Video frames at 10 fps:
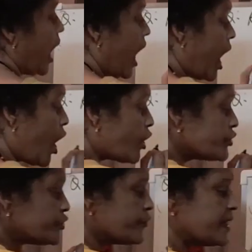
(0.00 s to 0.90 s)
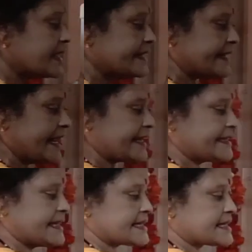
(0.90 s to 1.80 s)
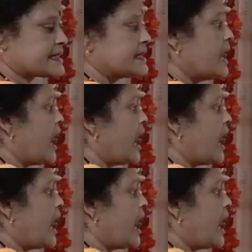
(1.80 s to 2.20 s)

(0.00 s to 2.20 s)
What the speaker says: How you will connect this?